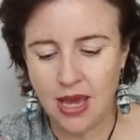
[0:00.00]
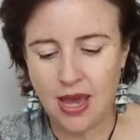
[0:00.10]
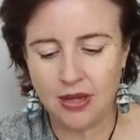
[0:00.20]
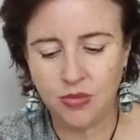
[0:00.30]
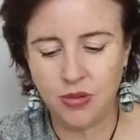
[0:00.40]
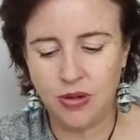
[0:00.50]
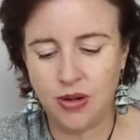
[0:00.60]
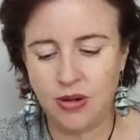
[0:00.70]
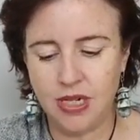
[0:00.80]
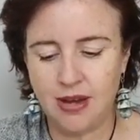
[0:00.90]
And we're
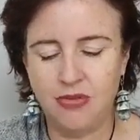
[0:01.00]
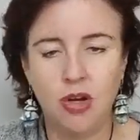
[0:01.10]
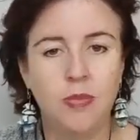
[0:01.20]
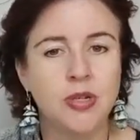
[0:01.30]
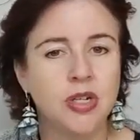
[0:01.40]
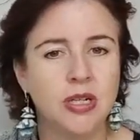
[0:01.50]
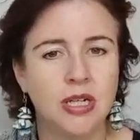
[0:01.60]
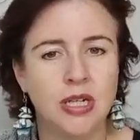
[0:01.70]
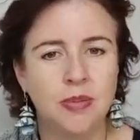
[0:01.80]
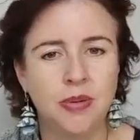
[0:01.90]
going to have the
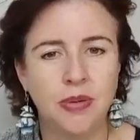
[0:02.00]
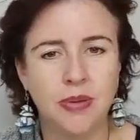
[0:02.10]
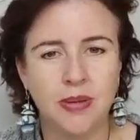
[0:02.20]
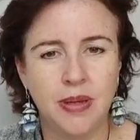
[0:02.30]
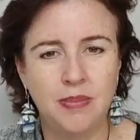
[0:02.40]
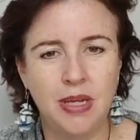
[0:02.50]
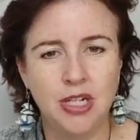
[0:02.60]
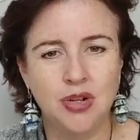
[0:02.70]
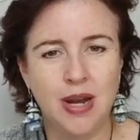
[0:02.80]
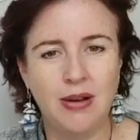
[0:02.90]
opportunity to put them
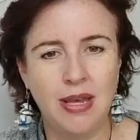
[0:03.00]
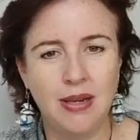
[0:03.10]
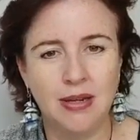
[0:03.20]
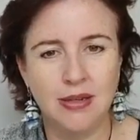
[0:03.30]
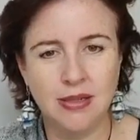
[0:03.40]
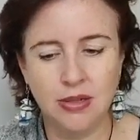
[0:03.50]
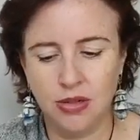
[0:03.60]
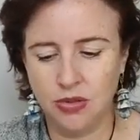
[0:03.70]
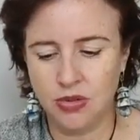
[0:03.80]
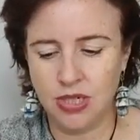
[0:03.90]
into our healing
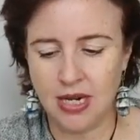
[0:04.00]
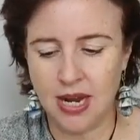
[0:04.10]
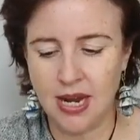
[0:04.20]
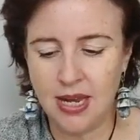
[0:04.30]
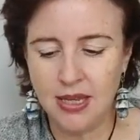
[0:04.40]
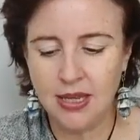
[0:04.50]
circle today.